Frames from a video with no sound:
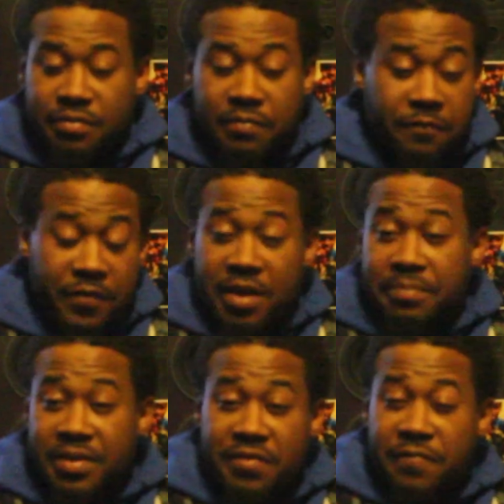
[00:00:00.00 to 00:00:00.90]

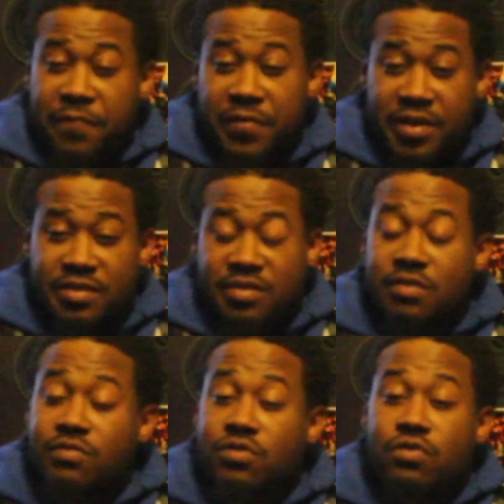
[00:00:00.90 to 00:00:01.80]
Family, friends,
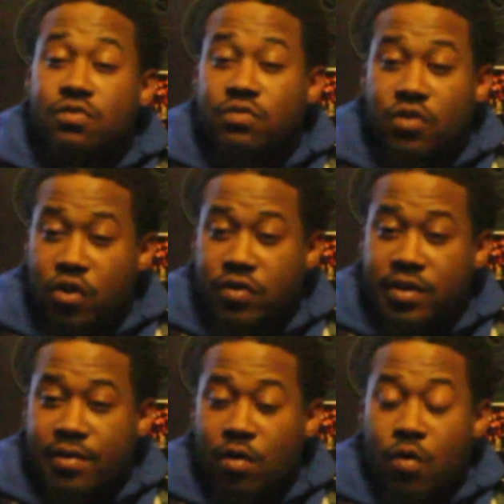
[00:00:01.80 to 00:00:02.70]
they'll do you
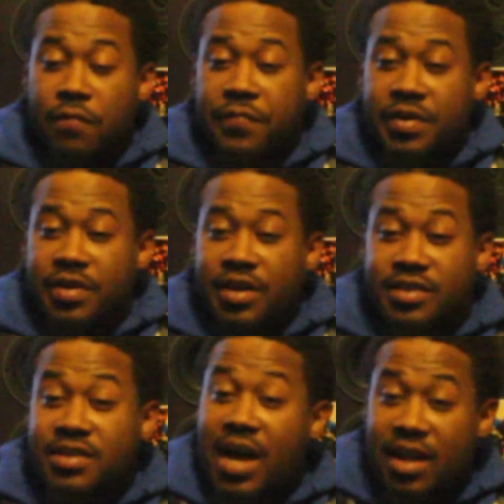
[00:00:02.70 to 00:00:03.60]
dirty over
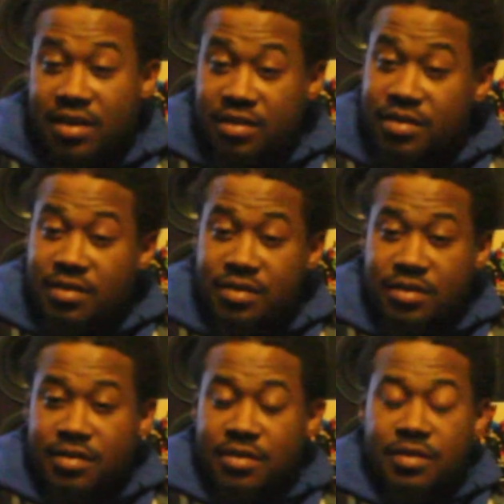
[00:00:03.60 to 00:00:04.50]
$1.
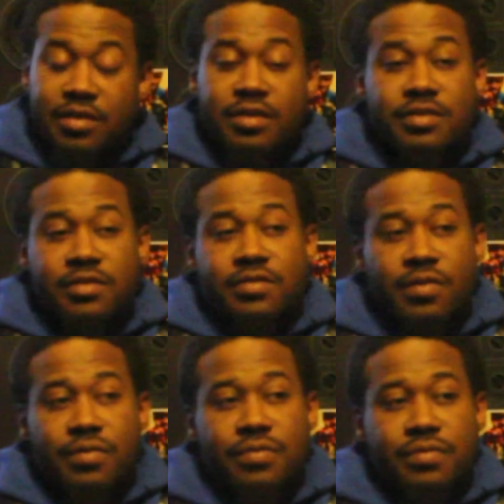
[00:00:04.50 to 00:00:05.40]

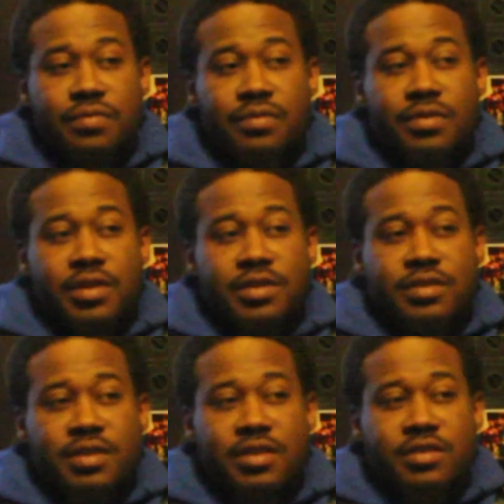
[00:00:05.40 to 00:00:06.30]
So
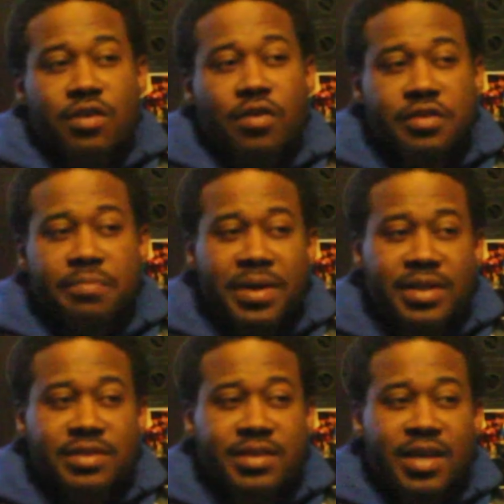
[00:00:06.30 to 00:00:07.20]
it's hard to
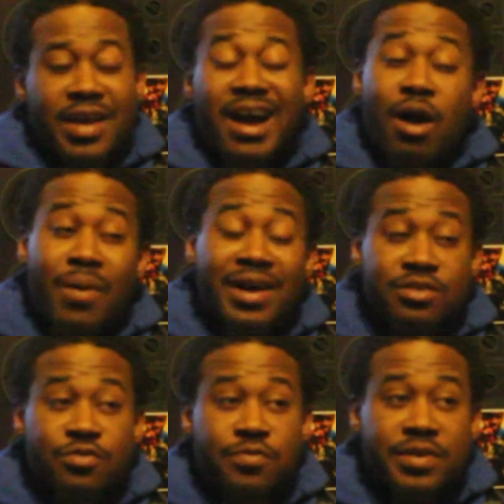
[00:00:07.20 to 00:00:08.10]
maintain. How I
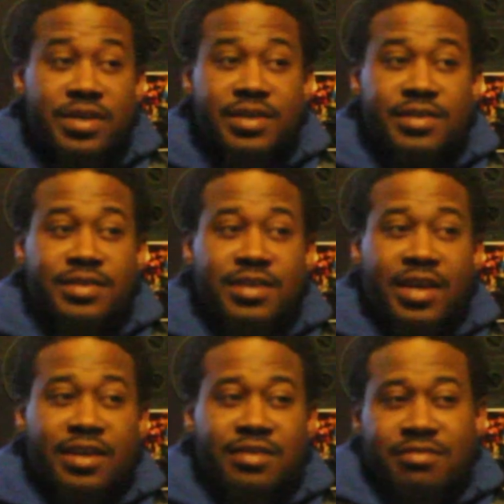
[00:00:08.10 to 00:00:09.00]
do it is
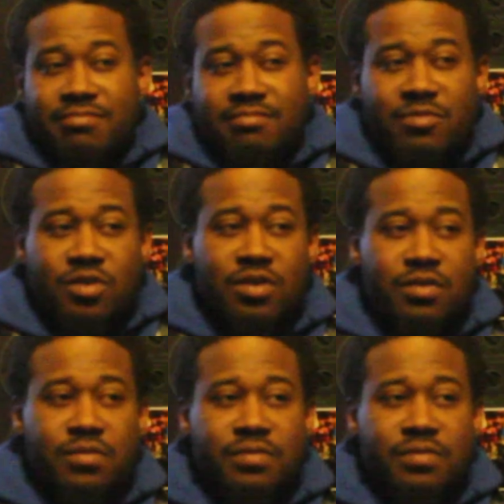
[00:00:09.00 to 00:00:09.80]
that, you know,